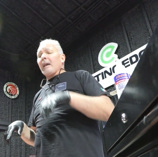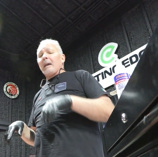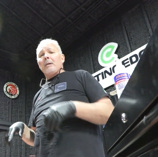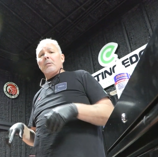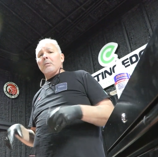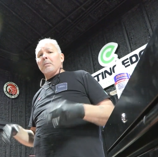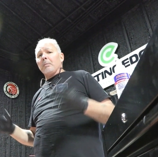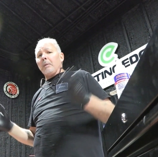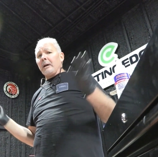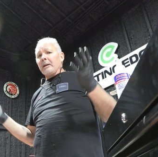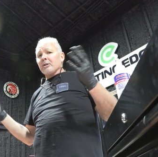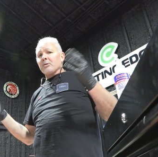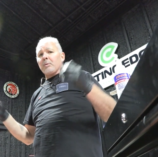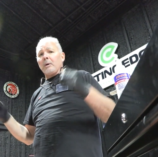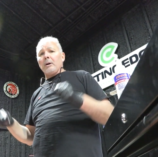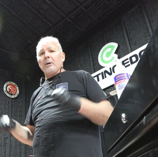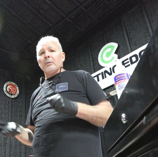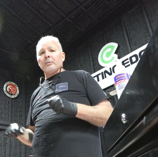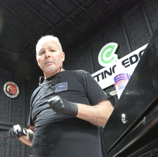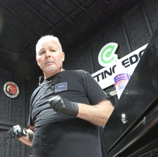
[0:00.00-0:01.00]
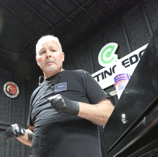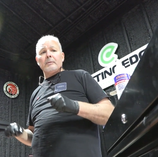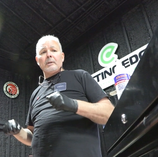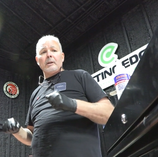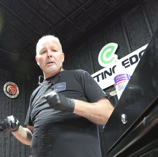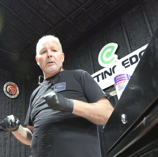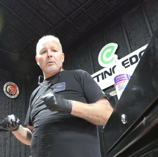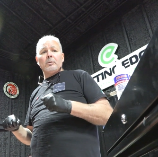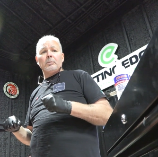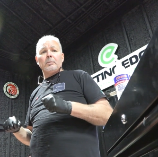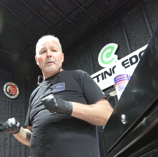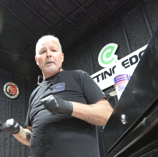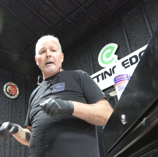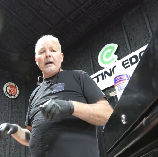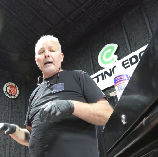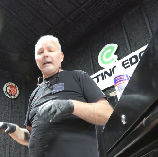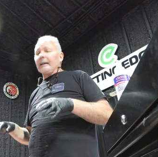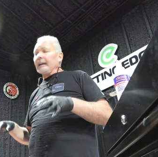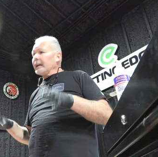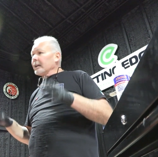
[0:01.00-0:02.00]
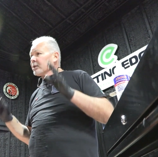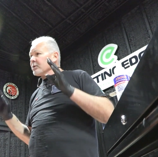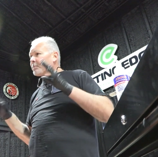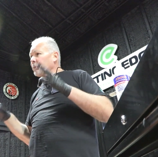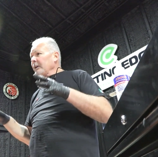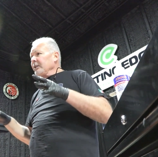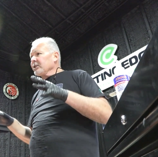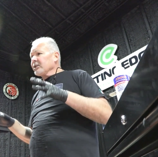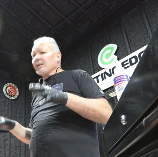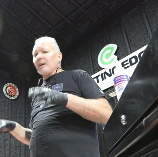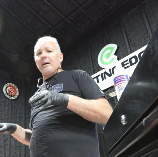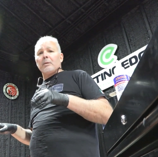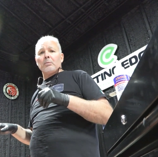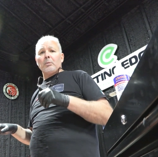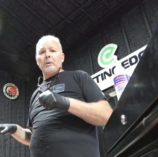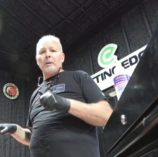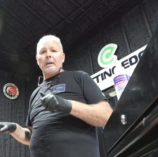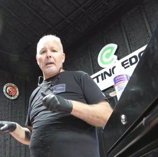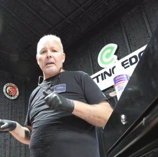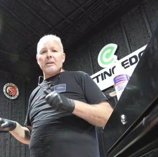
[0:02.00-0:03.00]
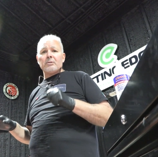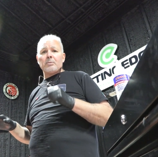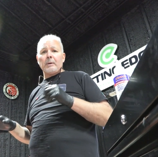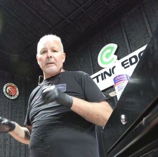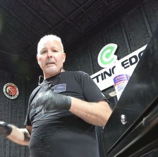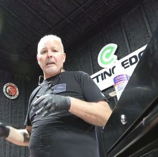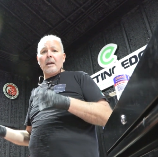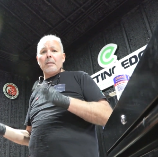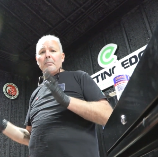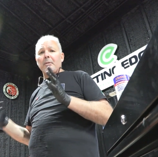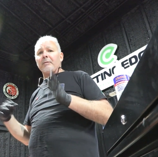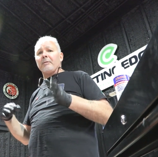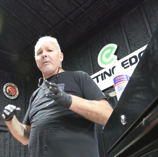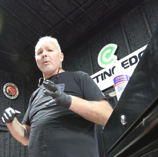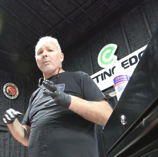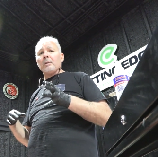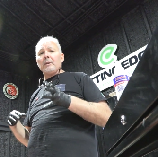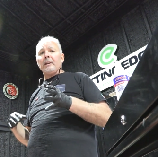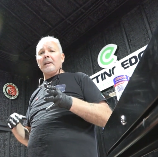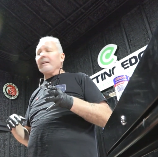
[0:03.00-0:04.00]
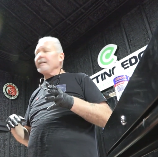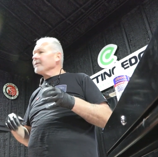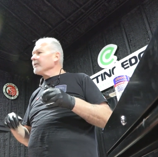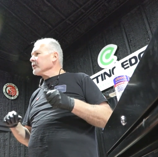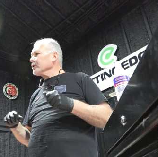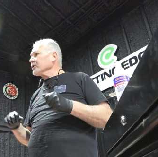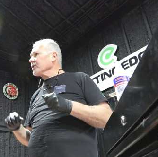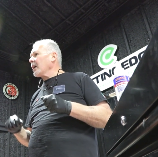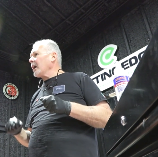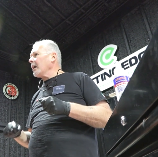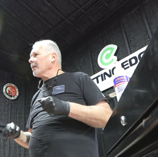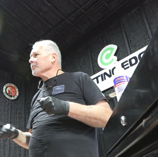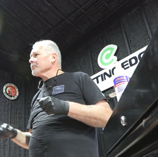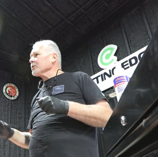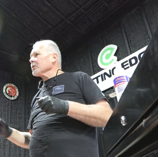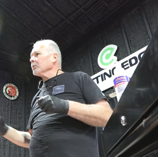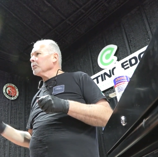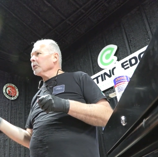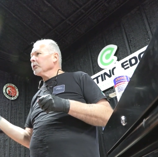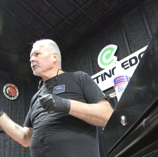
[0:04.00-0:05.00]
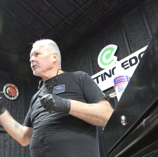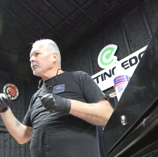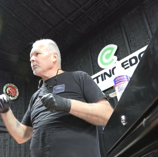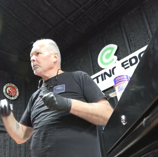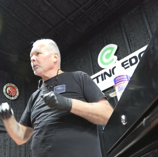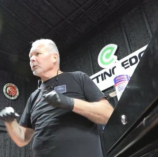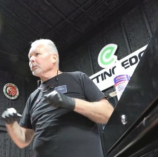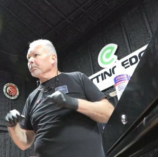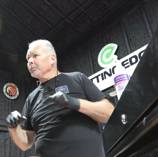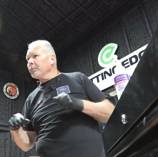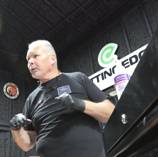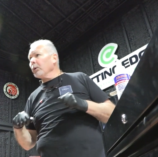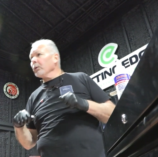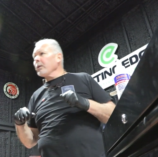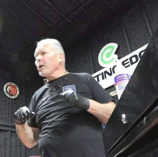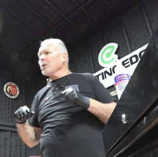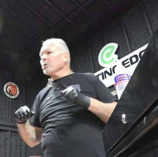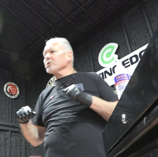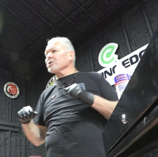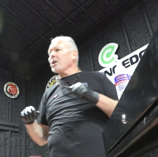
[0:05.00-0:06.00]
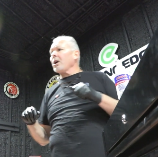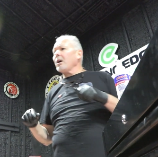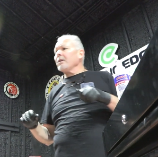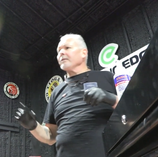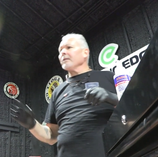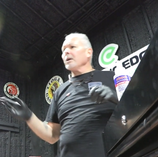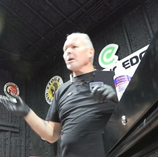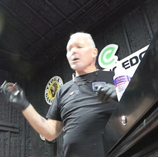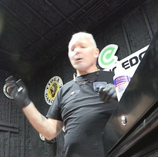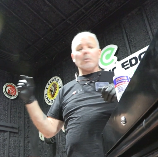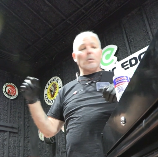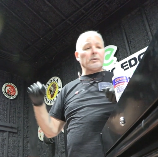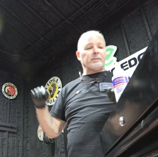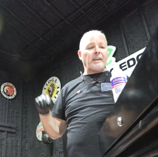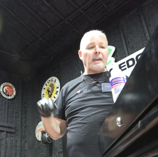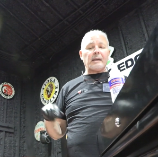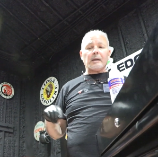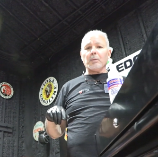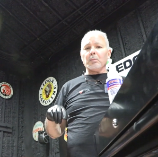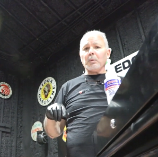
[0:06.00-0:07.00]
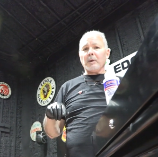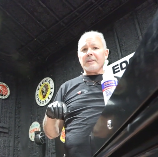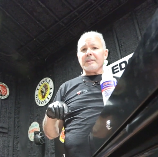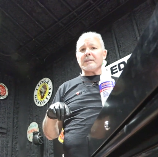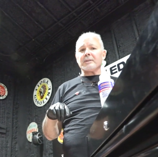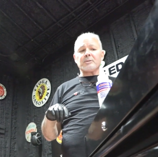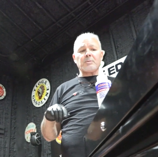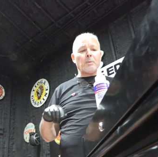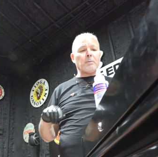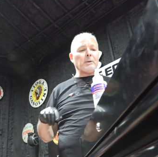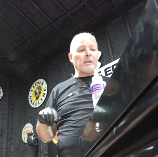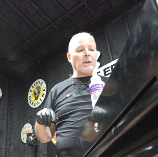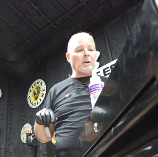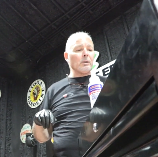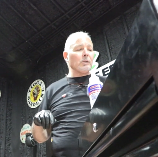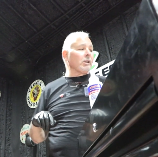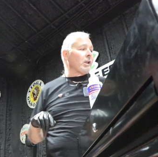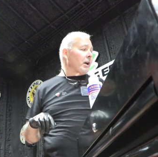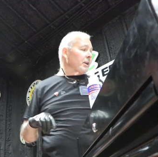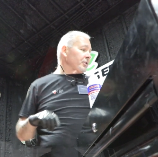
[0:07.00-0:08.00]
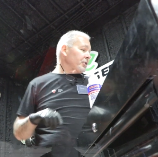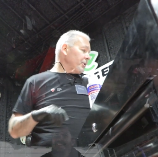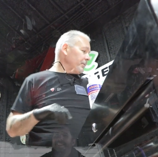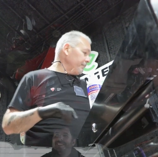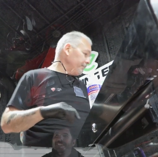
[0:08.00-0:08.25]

And we might as well, you know, get as much done as we can before we leave the shop. So we'll pull those off. We'll take them with us when we go to lunch.